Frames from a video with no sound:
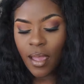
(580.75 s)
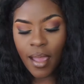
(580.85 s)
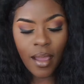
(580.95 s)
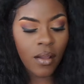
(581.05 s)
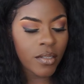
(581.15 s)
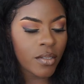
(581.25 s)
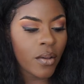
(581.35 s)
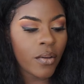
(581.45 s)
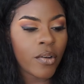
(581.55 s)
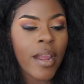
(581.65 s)
I
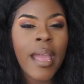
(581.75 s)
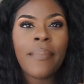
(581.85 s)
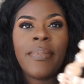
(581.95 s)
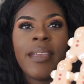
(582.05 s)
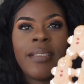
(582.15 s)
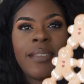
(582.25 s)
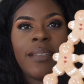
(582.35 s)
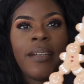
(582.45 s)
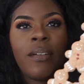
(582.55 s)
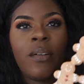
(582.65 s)
also grabbed this
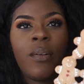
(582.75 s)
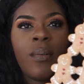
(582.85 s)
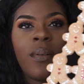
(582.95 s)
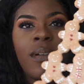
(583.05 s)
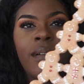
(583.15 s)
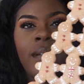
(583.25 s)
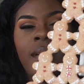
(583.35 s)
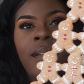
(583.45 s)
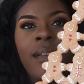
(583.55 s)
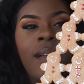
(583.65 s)
little
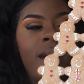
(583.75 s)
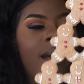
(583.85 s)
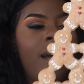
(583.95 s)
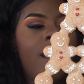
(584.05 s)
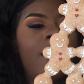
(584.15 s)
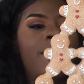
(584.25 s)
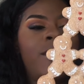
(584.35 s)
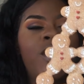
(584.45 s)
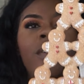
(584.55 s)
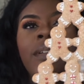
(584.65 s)

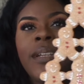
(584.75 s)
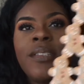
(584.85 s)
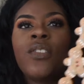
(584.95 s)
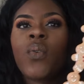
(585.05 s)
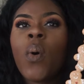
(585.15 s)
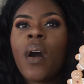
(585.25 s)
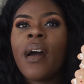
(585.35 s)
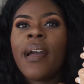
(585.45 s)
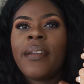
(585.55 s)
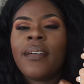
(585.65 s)
cheerleading
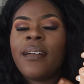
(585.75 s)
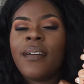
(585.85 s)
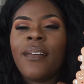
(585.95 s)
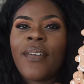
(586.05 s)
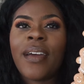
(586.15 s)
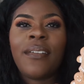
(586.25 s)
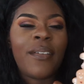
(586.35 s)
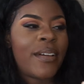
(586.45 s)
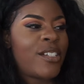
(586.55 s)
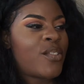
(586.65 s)
squad of, I don't
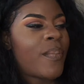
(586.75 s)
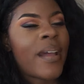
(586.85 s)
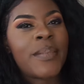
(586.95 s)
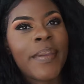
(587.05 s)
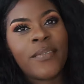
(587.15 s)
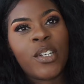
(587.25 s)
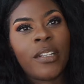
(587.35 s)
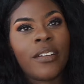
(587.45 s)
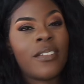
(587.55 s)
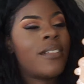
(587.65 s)
know, it just reminds me of
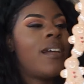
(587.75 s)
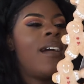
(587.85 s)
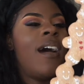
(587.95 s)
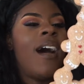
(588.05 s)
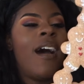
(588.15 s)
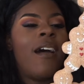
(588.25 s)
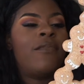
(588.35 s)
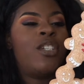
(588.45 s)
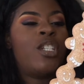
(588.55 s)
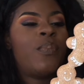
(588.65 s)
cheerleaders,
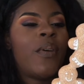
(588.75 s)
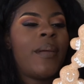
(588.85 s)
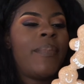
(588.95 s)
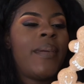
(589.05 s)
of gingerbread